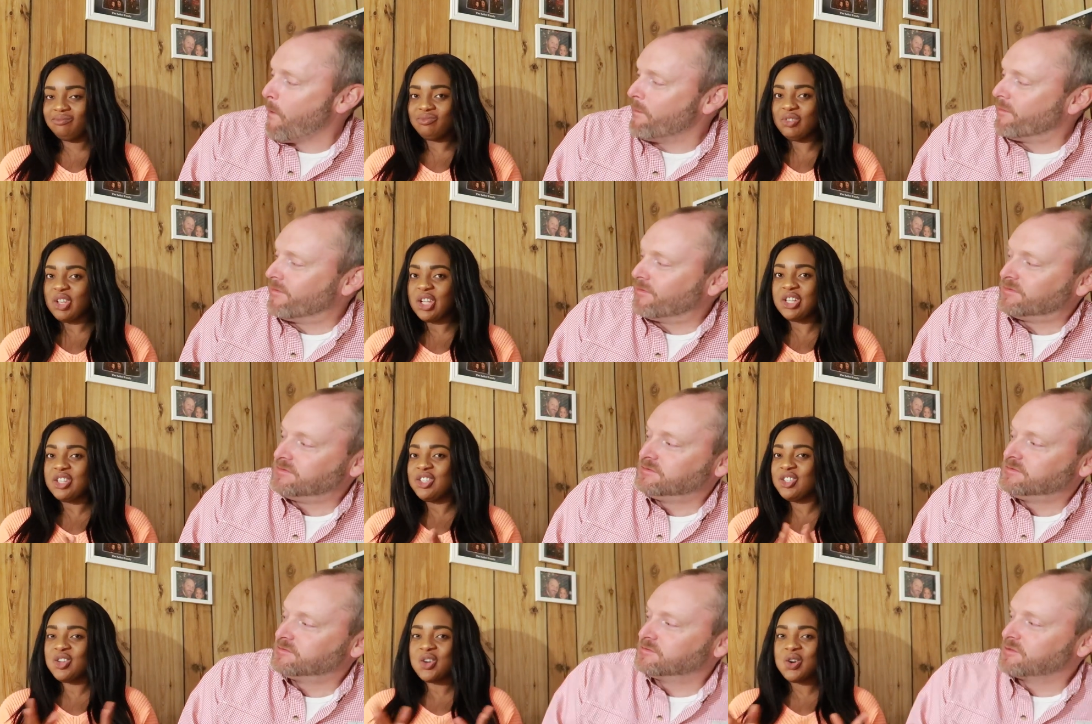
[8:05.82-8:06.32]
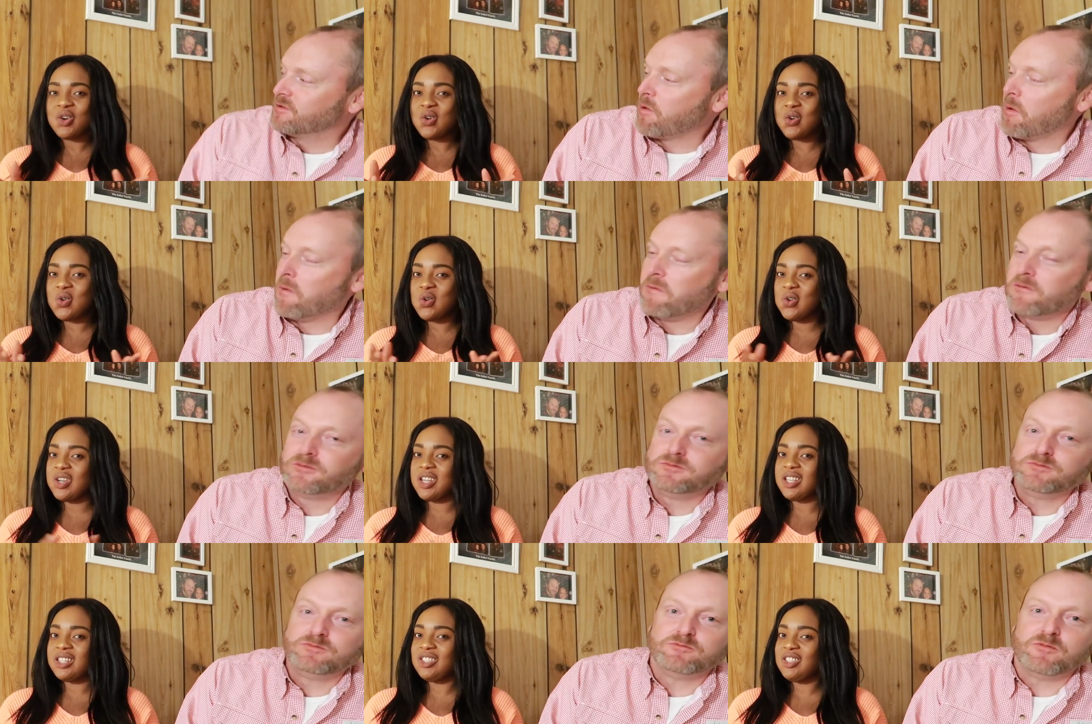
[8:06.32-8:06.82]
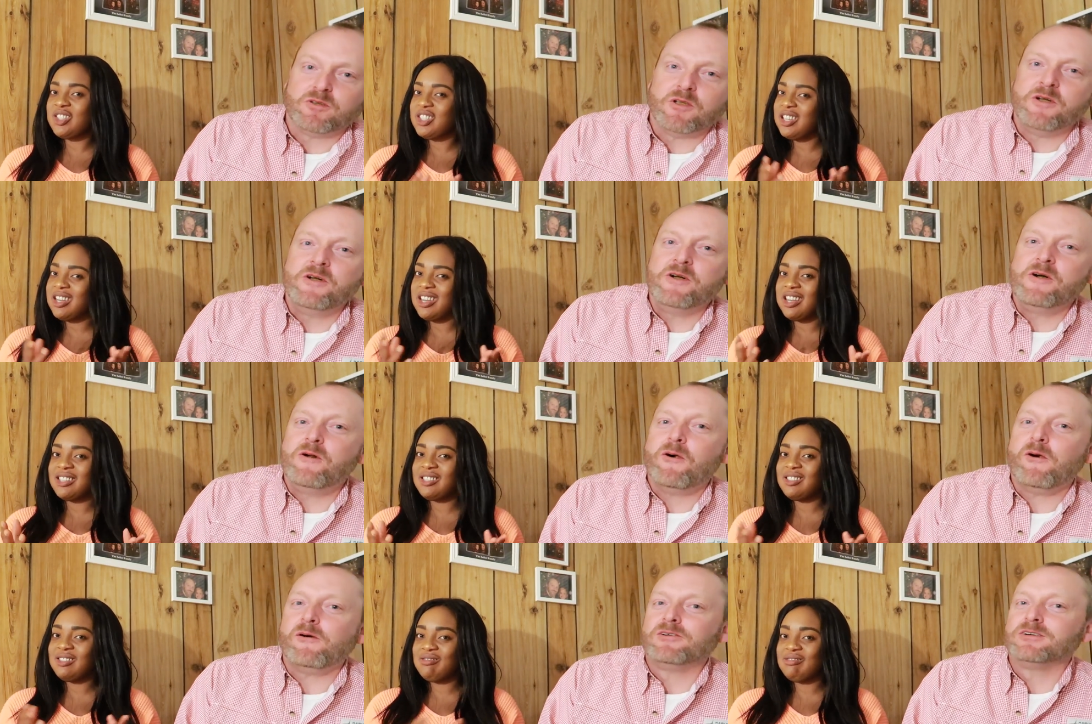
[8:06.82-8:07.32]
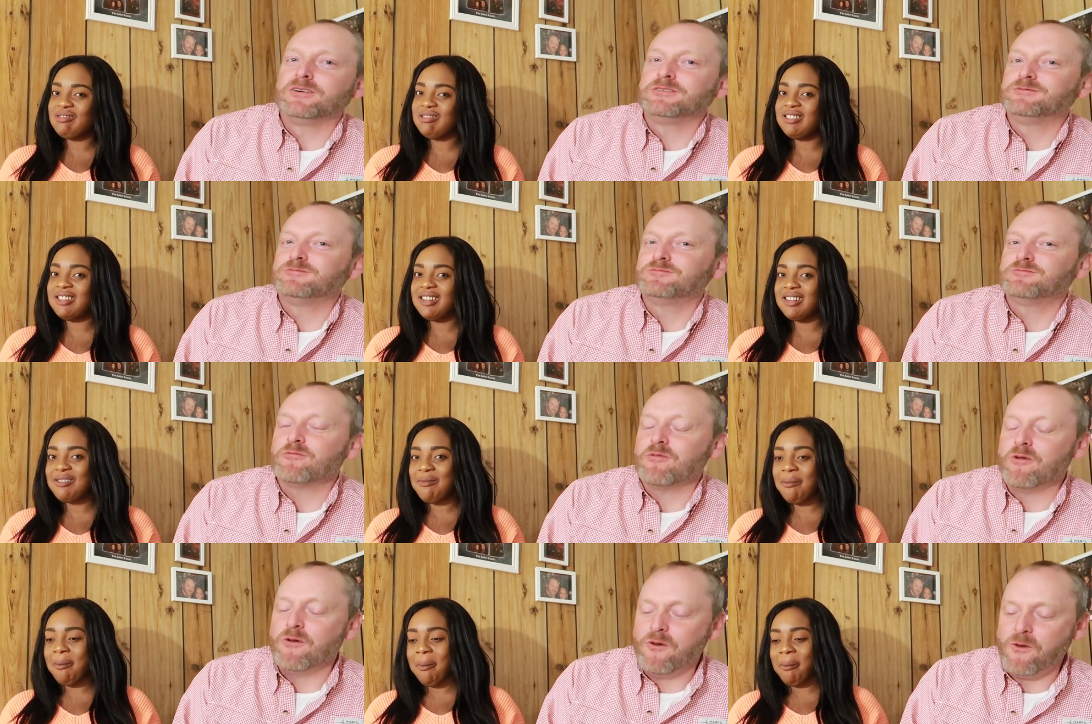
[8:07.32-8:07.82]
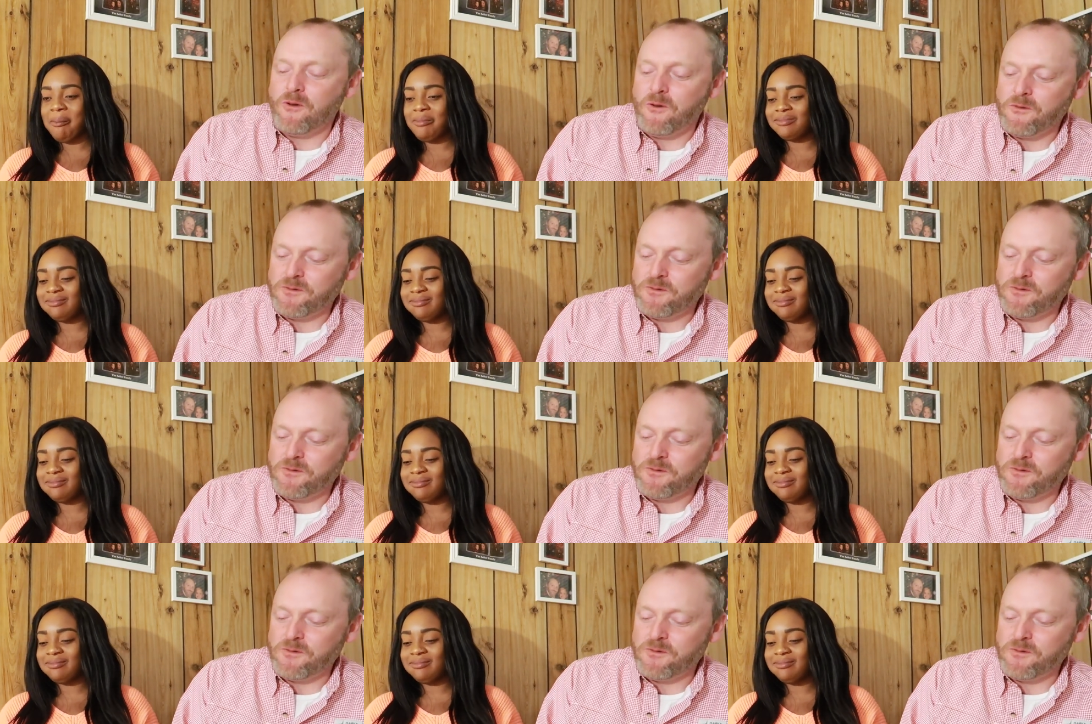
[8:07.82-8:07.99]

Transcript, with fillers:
Speaker 1: He did not cook it. You guys know that.